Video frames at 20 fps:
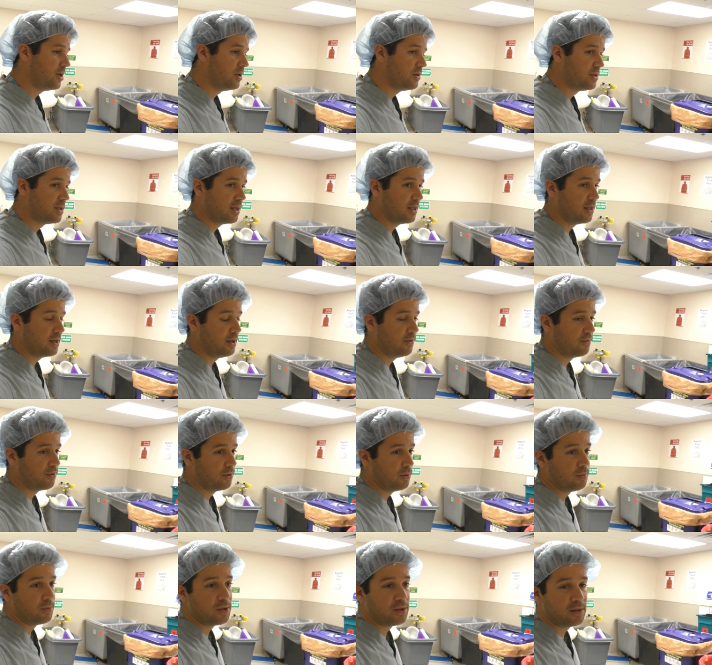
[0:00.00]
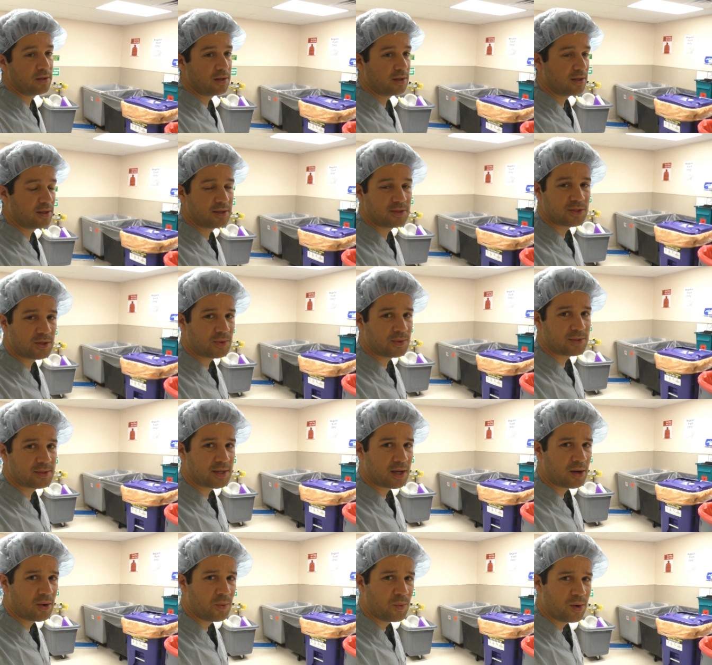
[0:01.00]
utility room. It's always
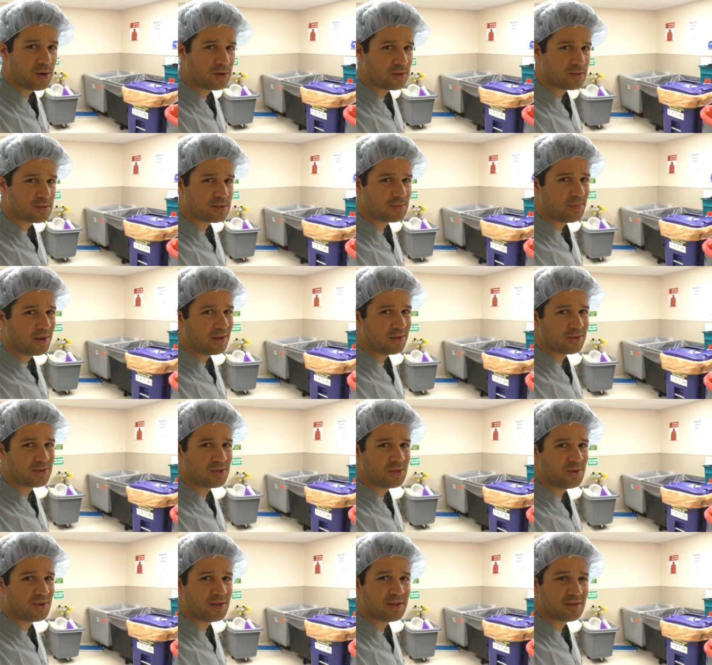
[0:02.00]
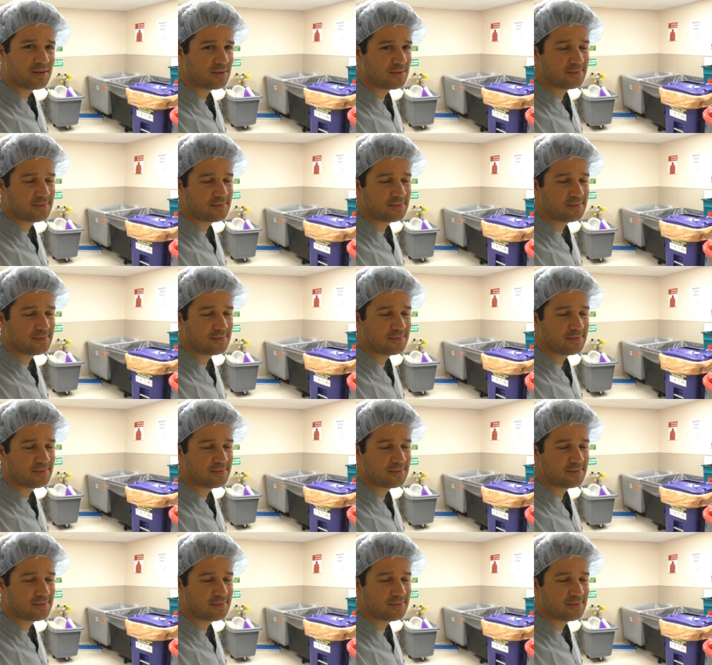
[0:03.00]
got a weird smell to it.